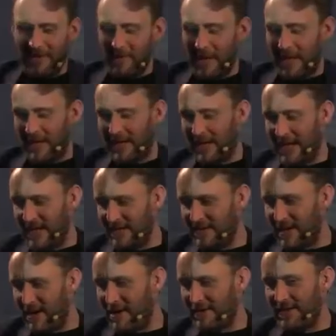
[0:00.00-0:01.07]
well is
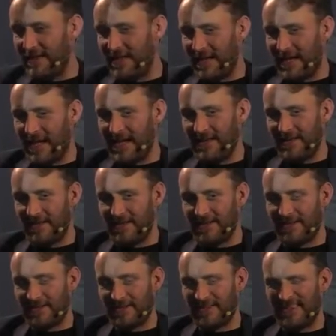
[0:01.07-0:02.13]
articulate the
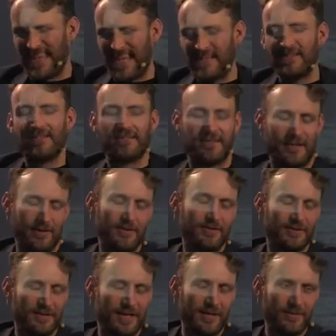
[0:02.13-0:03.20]
data science
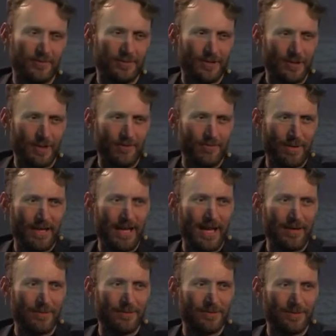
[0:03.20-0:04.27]
skills that you've been
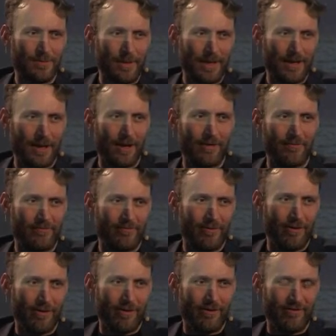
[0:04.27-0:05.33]
able to pick up
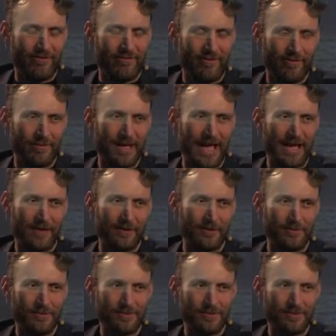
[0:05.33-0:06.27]
from Kaggle.